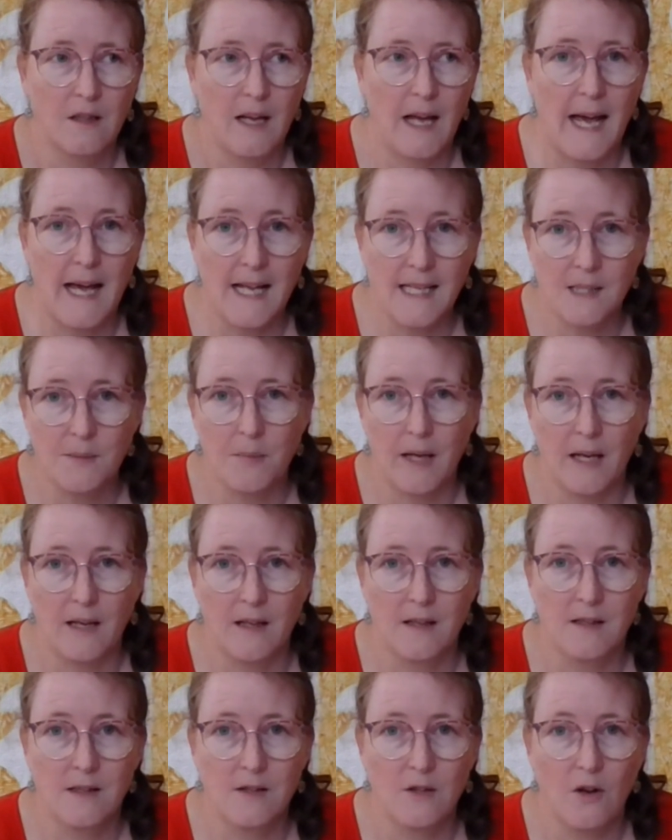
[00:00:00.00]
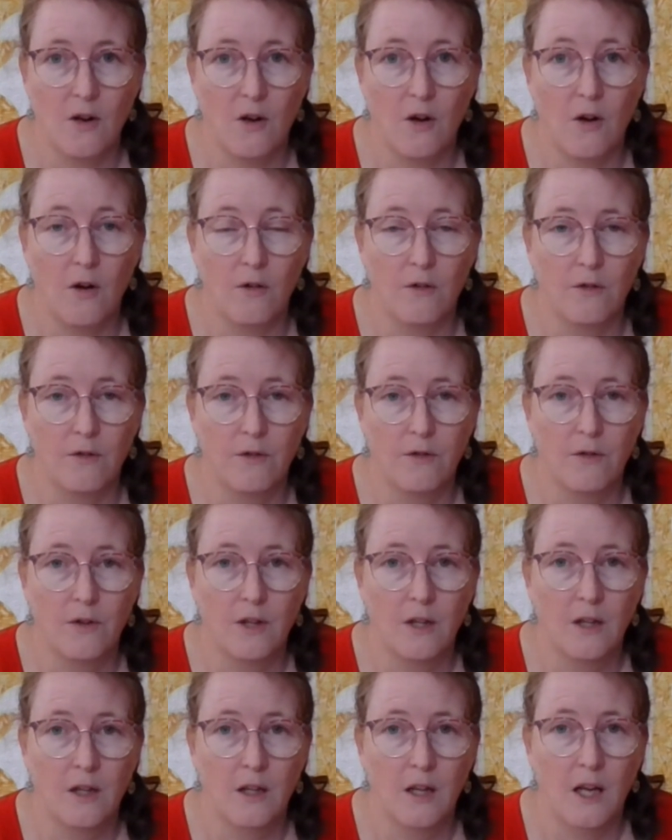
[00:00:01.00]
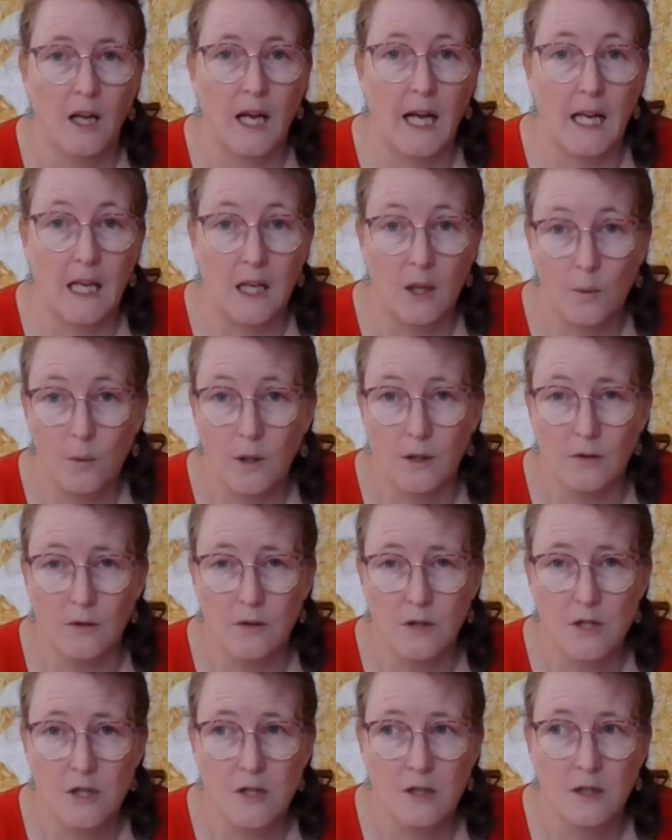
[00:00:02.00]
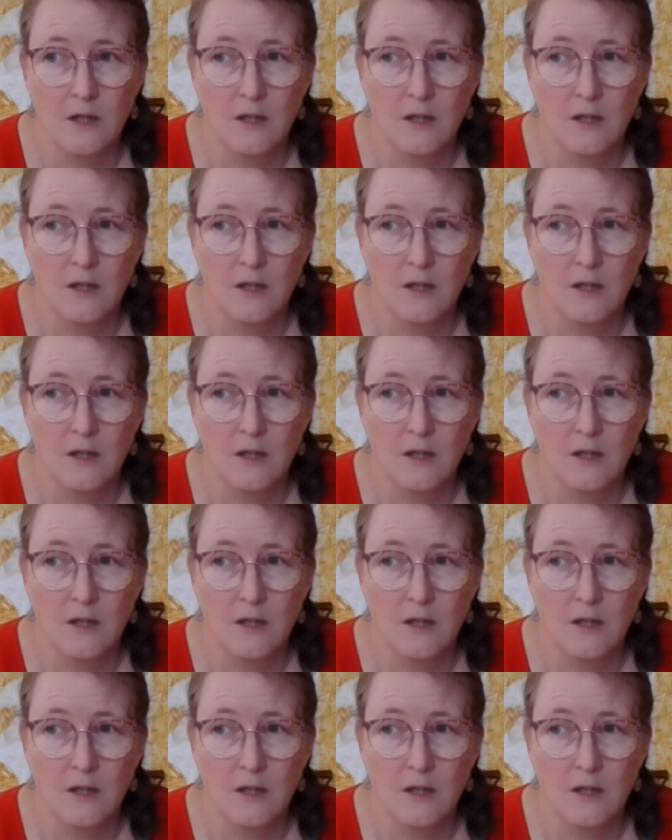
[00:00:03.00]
aspects of a quilt